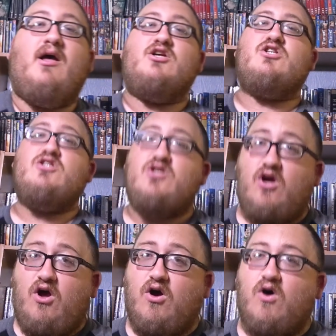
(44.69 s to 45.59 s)

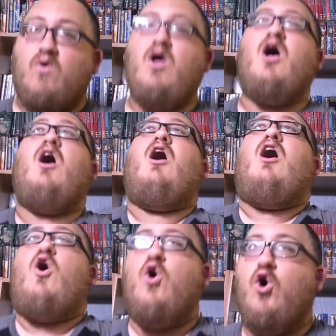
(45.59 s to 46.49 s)
So,
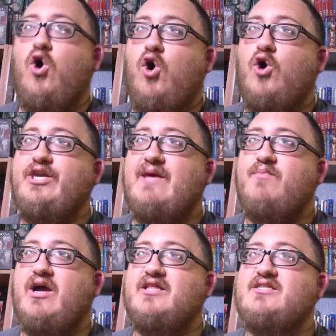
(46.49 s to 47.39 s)
deep
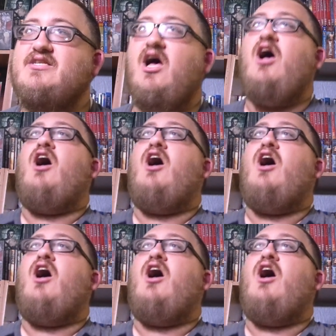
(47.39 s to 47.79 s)
breaths,